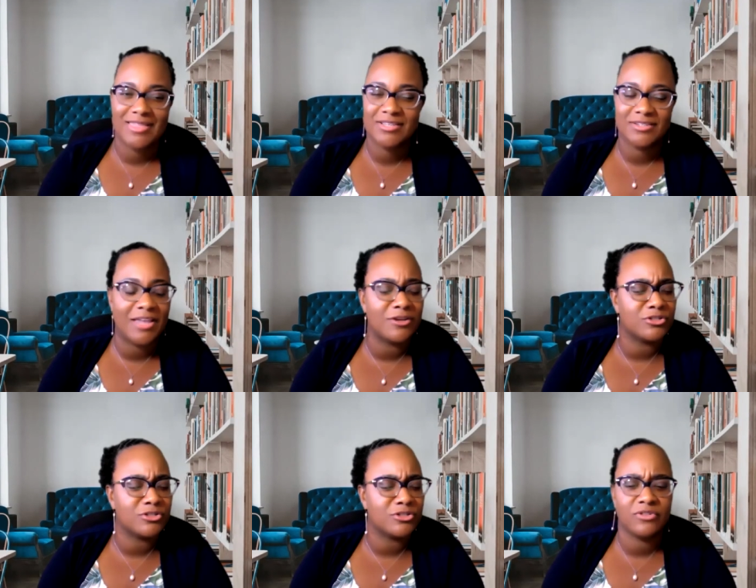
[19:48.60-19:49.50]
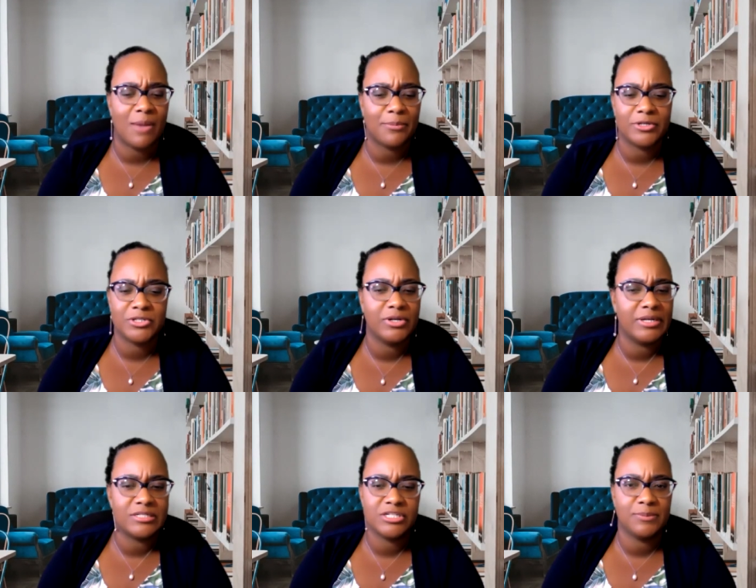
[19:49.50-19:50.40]
Thank you so much for the opportunity
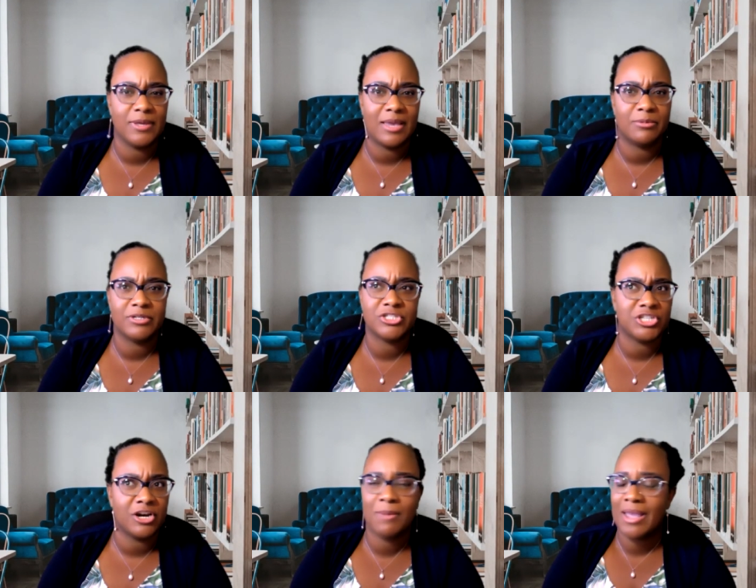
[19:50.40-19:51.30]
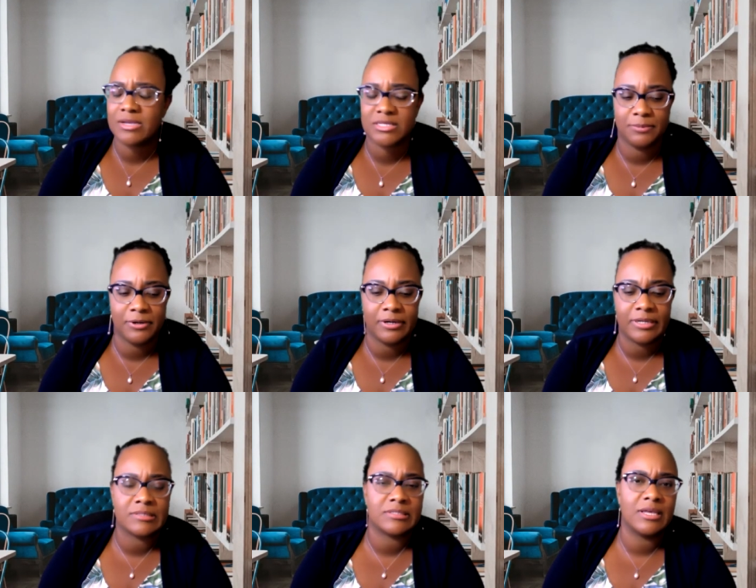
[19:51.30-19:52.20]
and just being able to share my
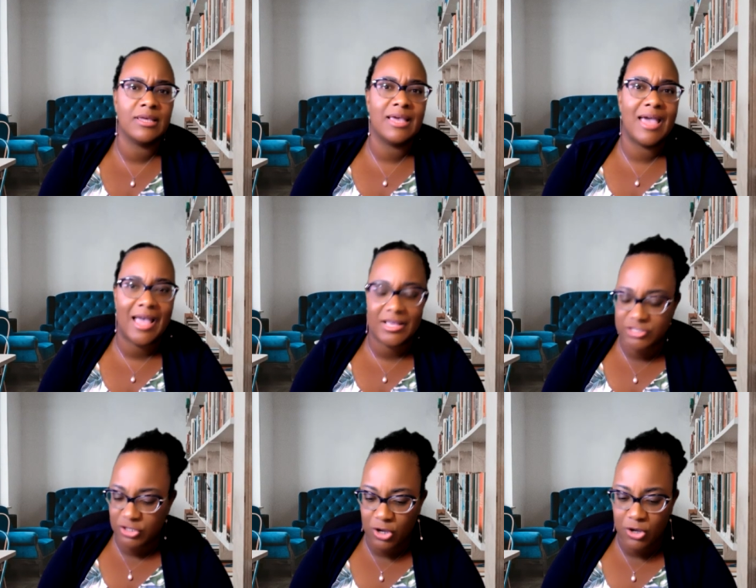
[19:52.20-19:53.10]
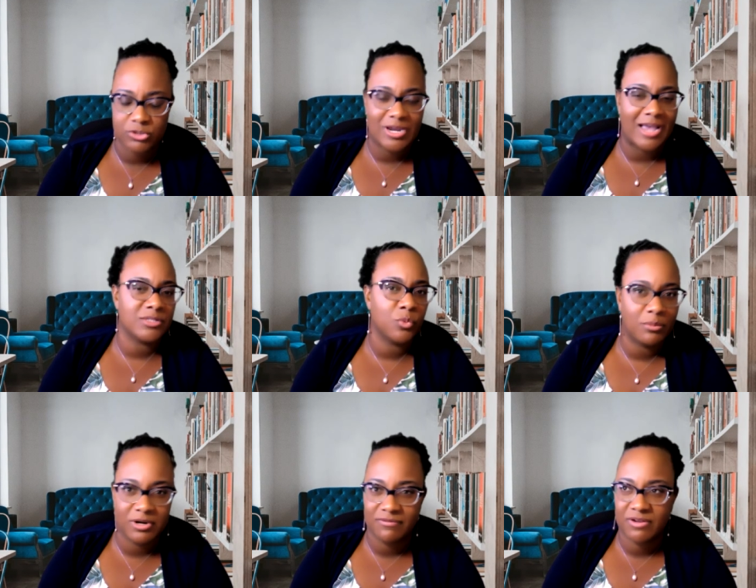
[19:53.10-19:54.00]
experience as a coach, as a
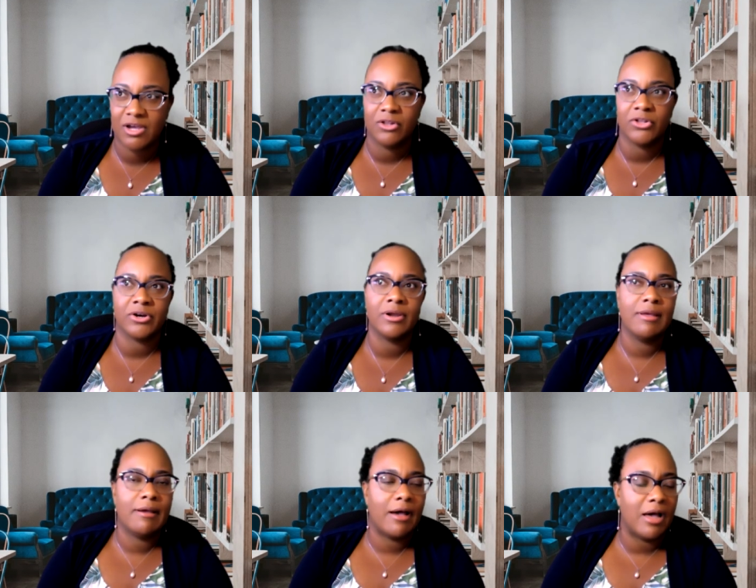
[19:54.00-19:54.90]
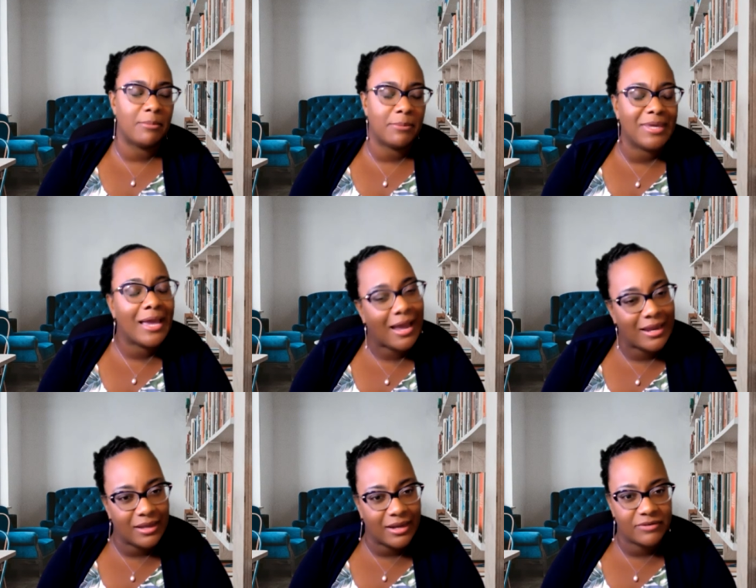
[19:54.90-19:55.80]
woman of color, and be
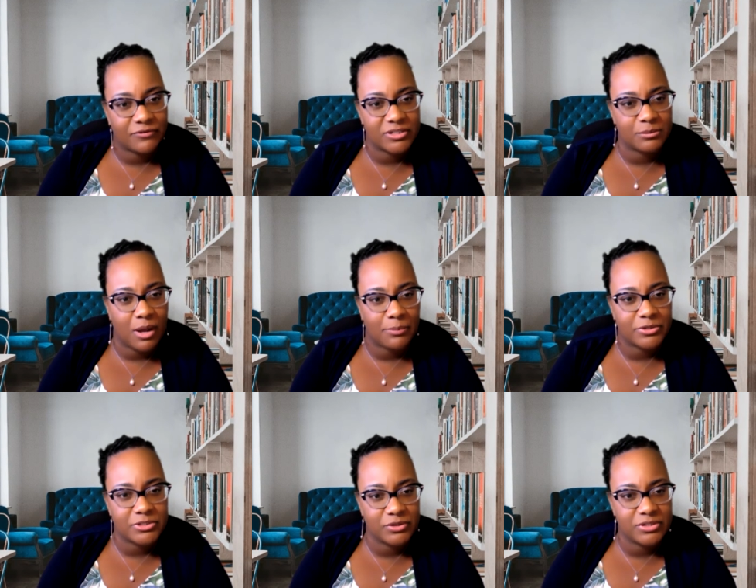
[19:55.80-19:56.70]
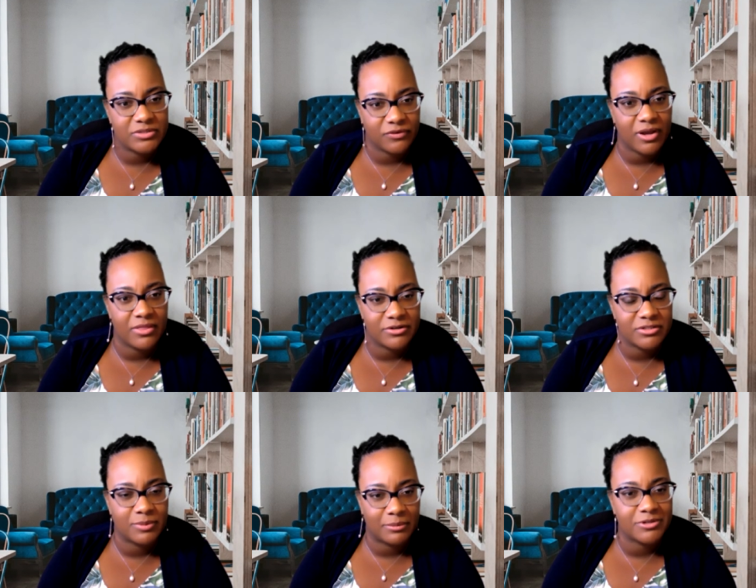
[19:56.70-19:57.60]
highlighted for some opportunities for others to
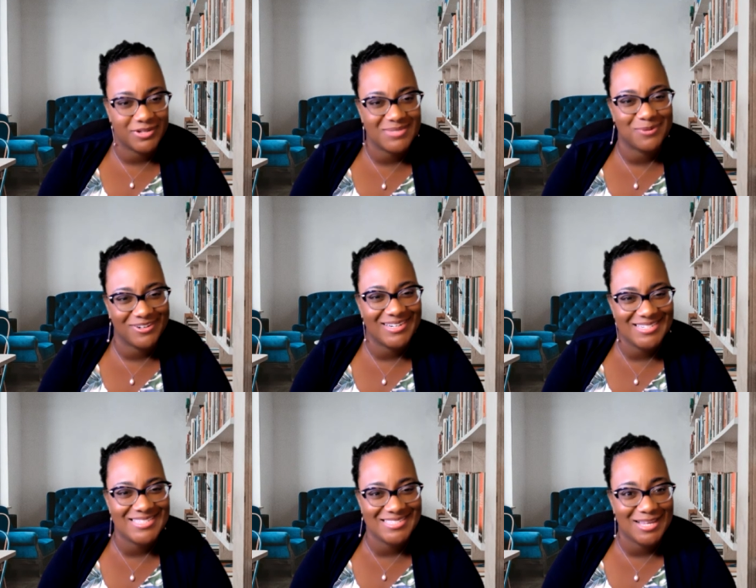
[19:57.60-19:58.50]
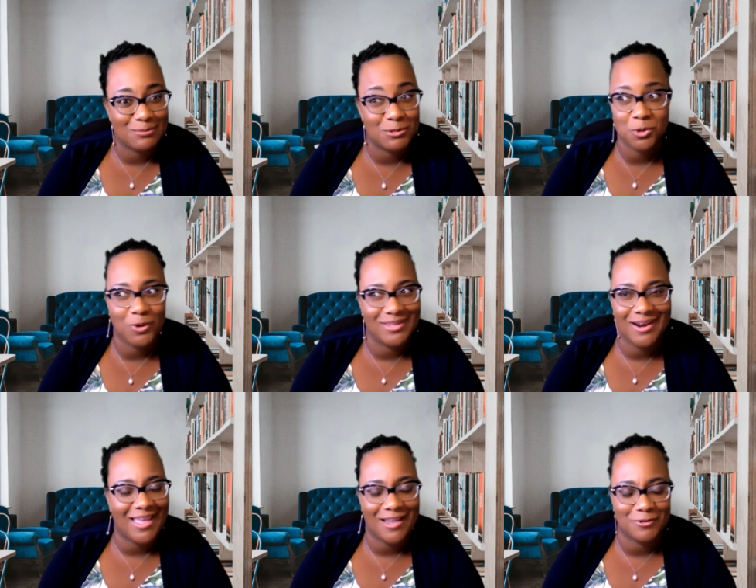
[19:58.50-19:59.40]
be able to experience the same joy that I
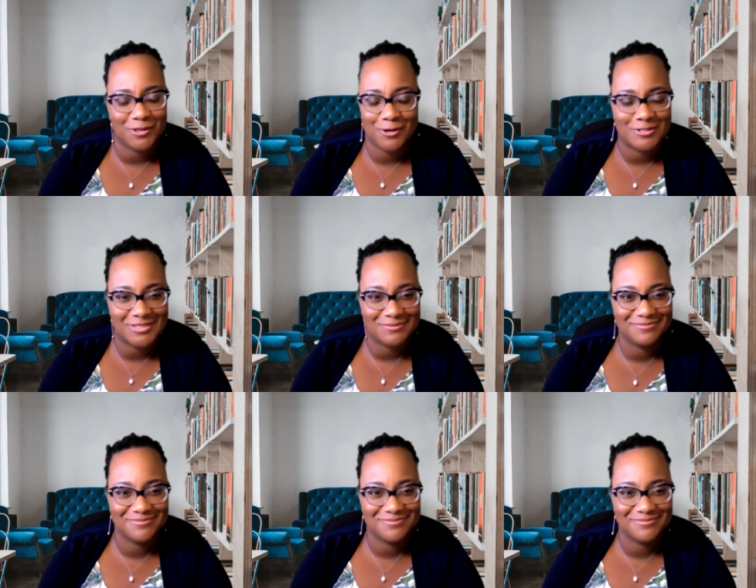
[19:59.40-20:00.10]
have with coaching.